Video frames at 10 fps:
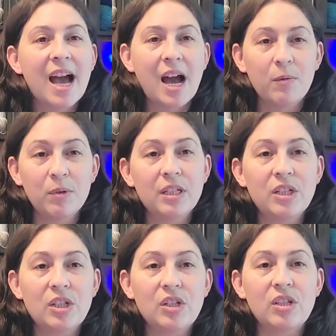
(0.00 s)
I wanted
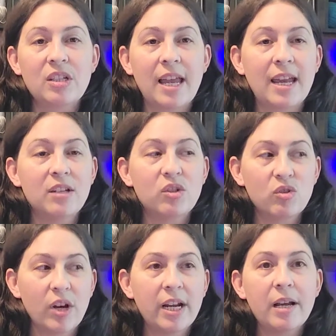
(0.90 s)
to just say
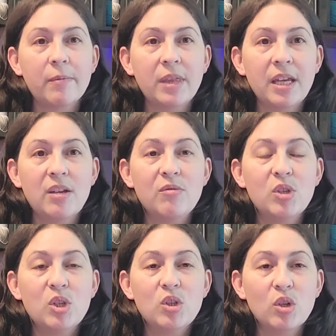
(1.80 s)
straight up thank you
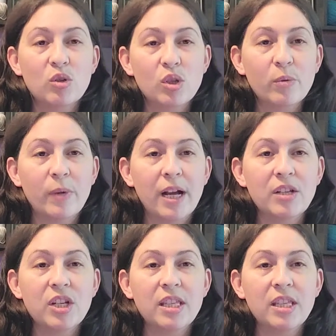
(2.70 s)
so much.